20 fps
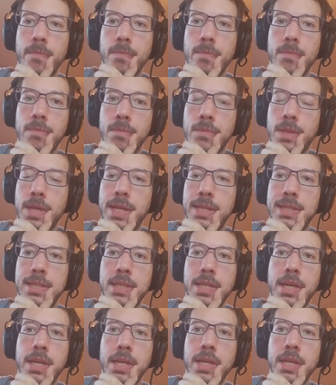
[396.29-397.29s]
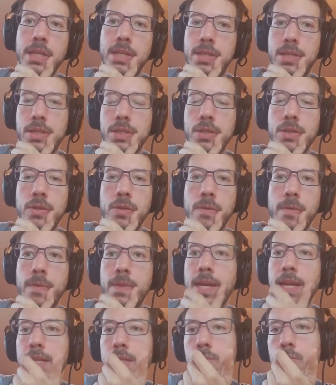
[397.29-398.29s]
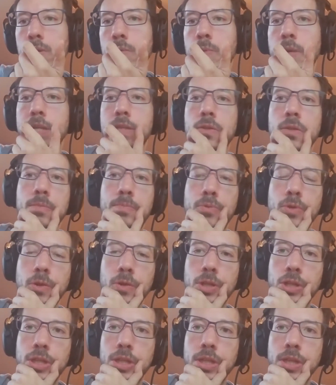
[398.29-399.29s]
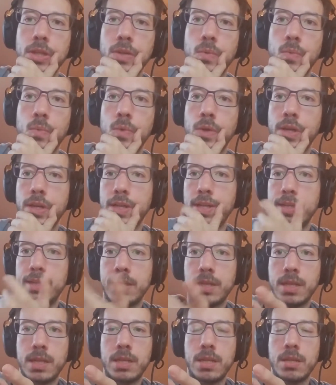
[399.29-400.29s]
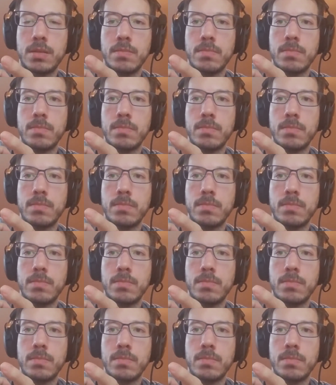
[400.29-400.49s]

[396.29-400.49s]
And that's not it. So that's one way to approach it. What is it?